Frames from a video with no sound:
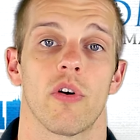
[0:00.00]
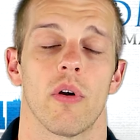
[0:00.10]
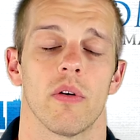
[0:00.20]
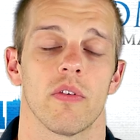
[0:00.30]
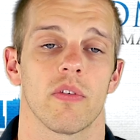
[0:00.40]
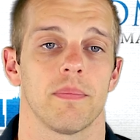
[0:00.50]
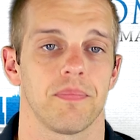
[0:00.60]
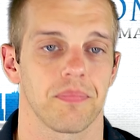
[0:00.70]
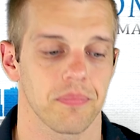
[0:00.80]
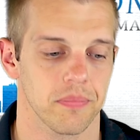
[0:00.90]
turns.
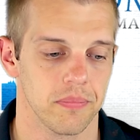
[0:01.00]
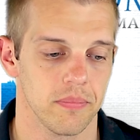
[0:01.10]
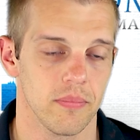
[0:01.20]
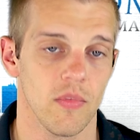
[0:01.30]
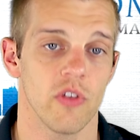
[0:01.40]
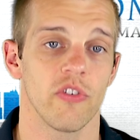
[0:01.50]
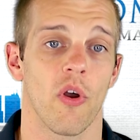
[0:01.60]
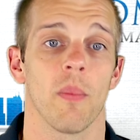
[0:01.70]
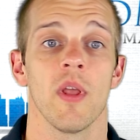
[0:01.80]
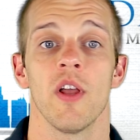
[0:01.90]

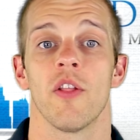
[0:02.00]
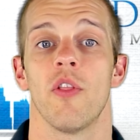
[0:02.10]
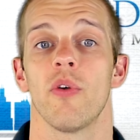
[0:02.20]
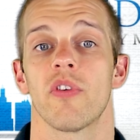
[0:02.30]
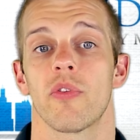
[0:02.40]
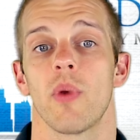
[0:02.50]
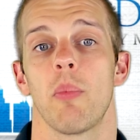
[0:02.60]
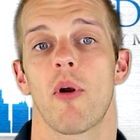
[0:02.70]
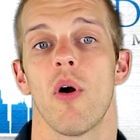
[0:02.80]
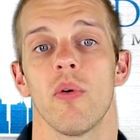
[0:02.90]
So those are three
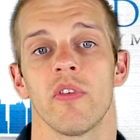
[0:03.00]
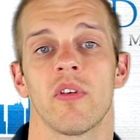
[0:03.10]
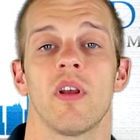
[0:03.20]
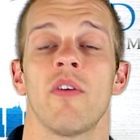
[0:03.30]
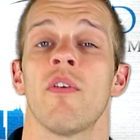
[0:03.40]
pros.